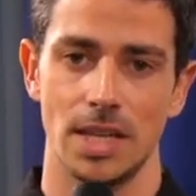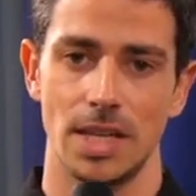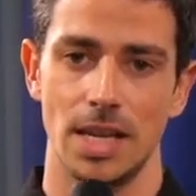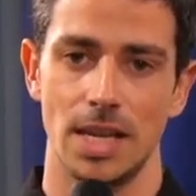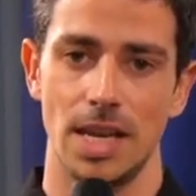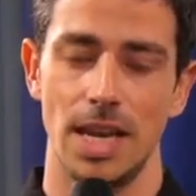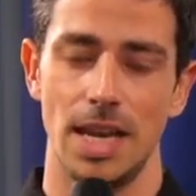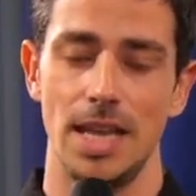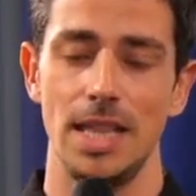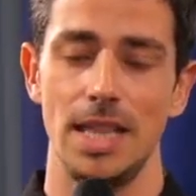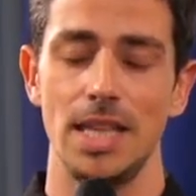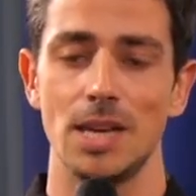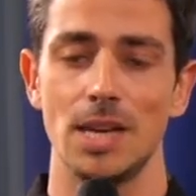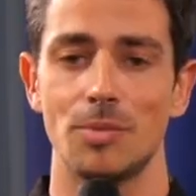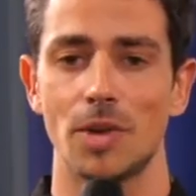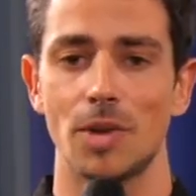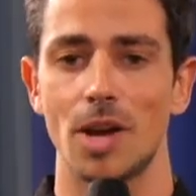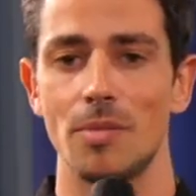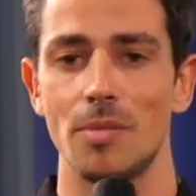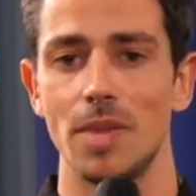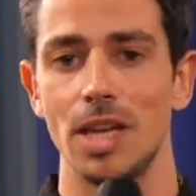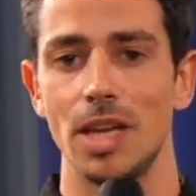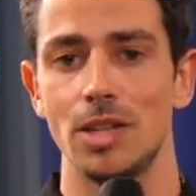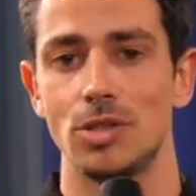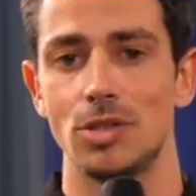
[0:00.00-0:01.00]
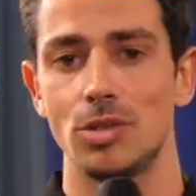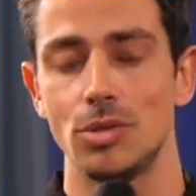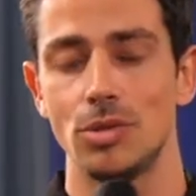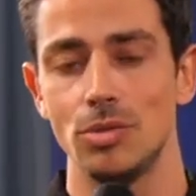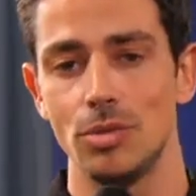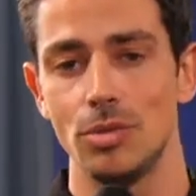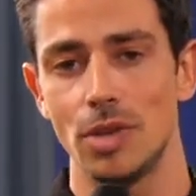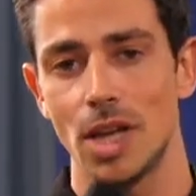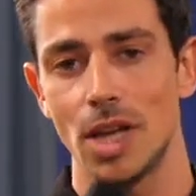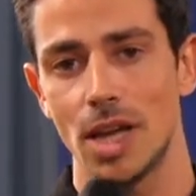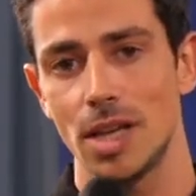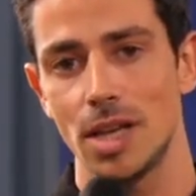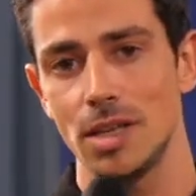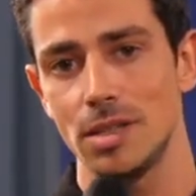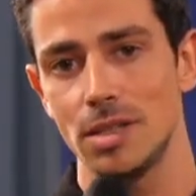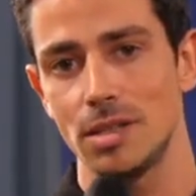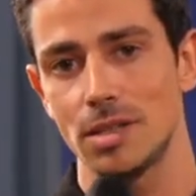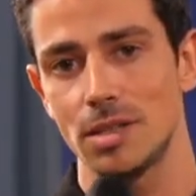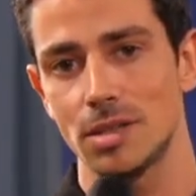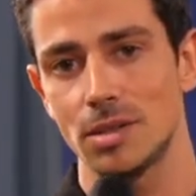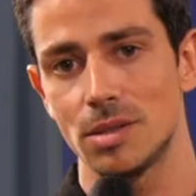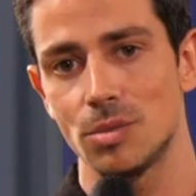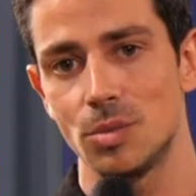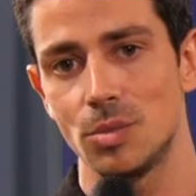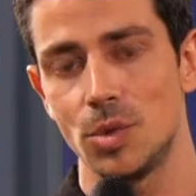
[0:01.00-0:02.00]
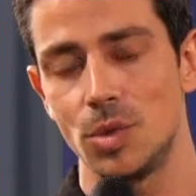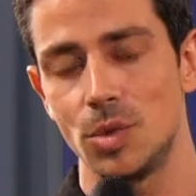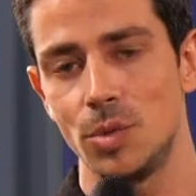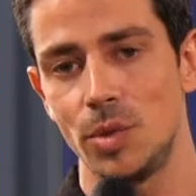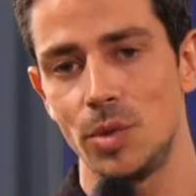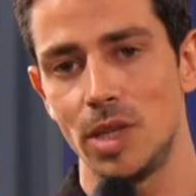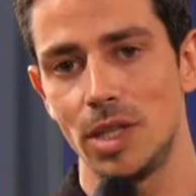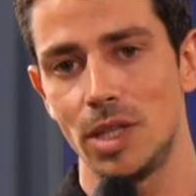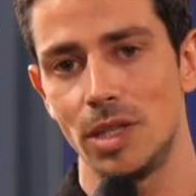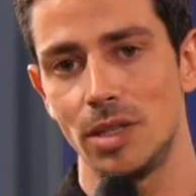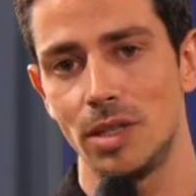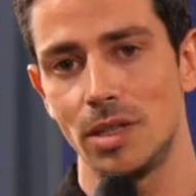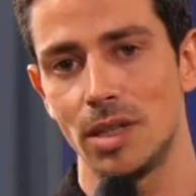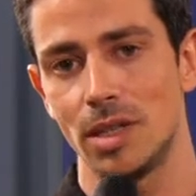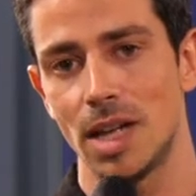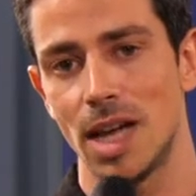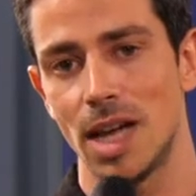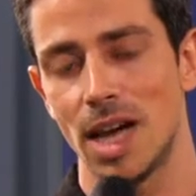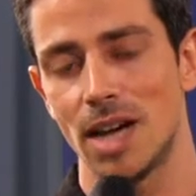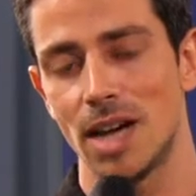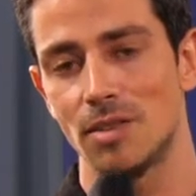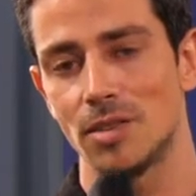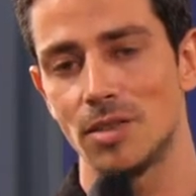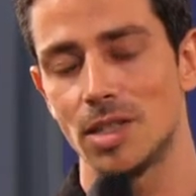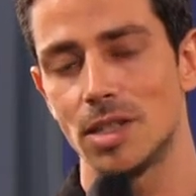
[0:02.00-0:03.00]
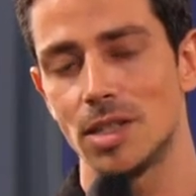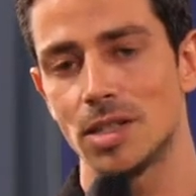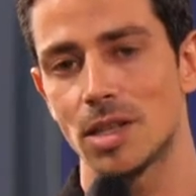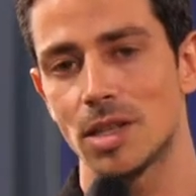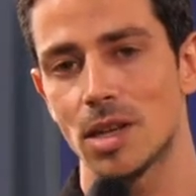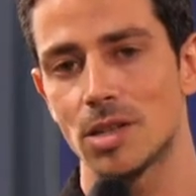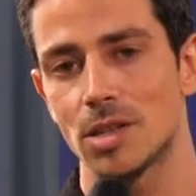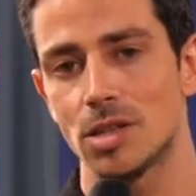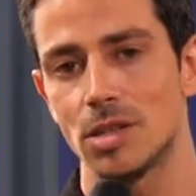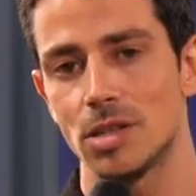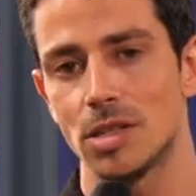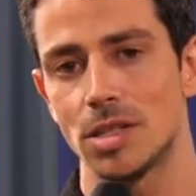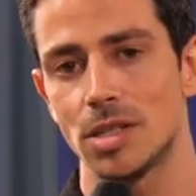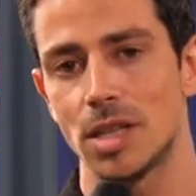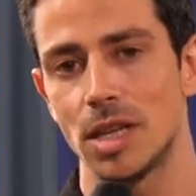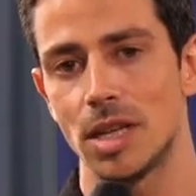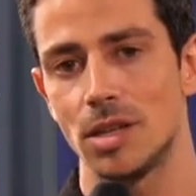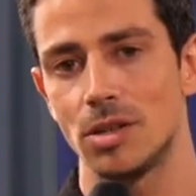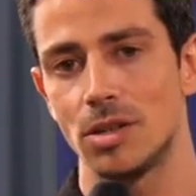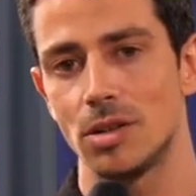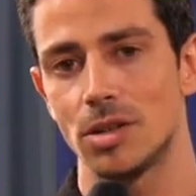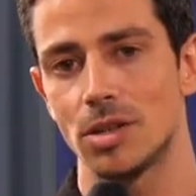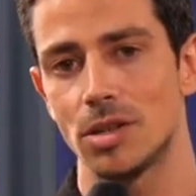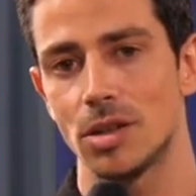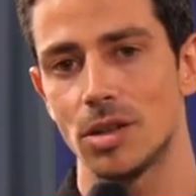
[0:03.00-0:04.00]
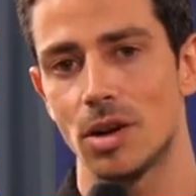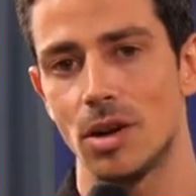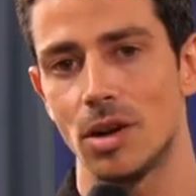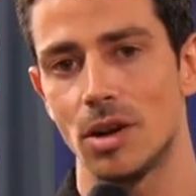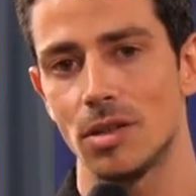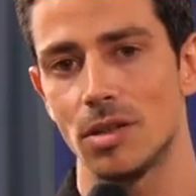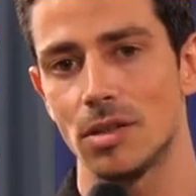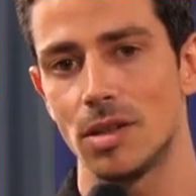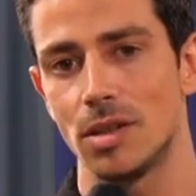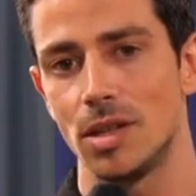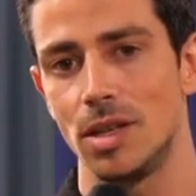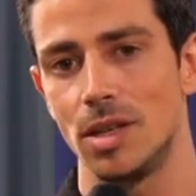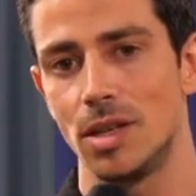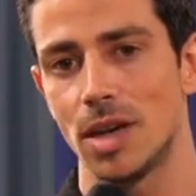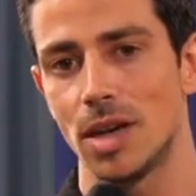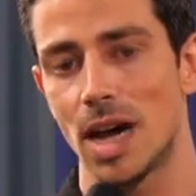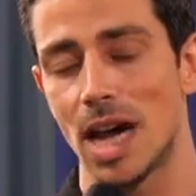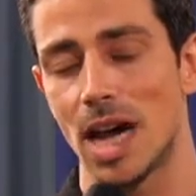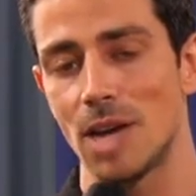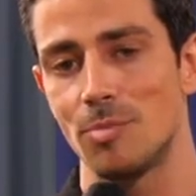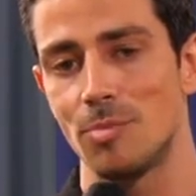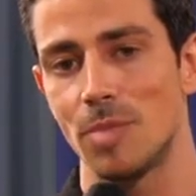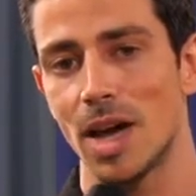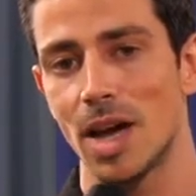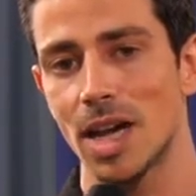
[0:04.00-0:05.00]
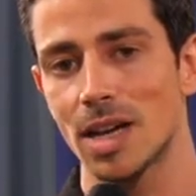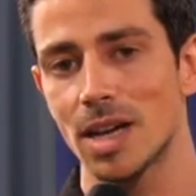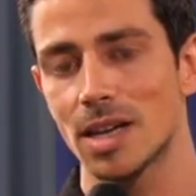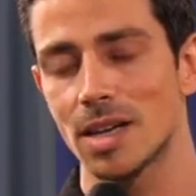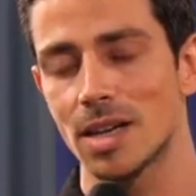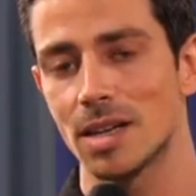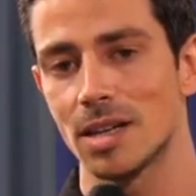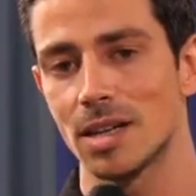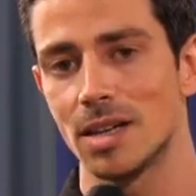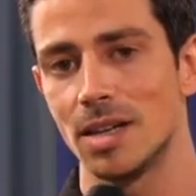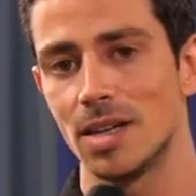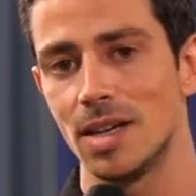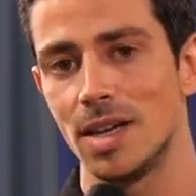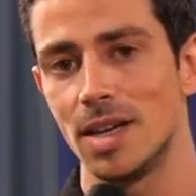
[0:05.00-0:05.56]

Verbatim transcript: In the upcoming two days, we will have a discussion centered on the IPACC